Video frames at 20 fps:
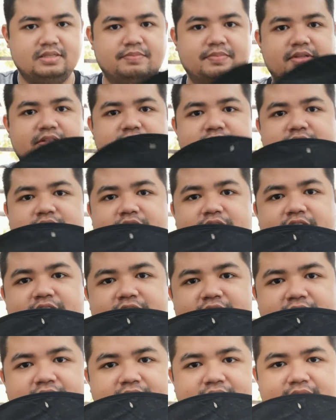It's a bit
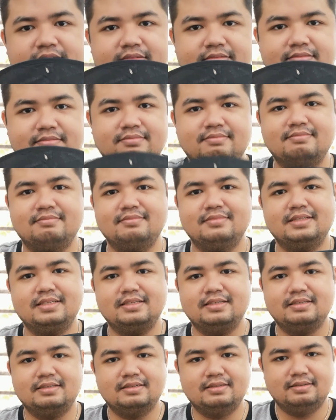dirty.
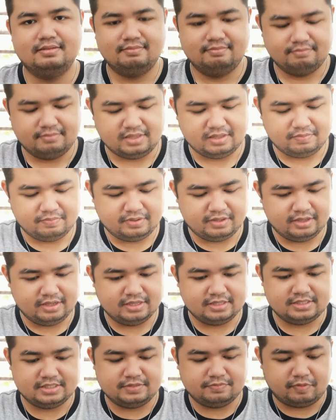
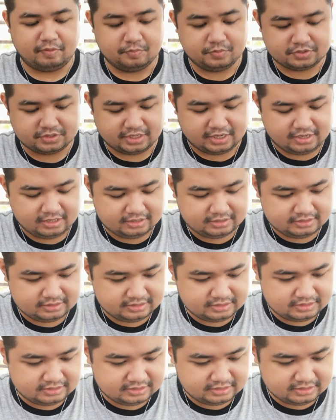Maybe it's from
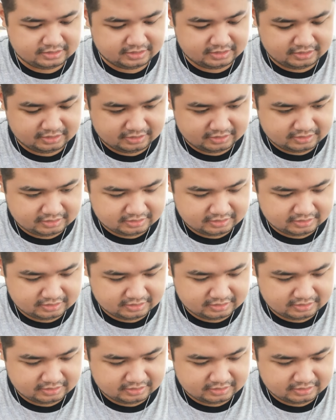stocks.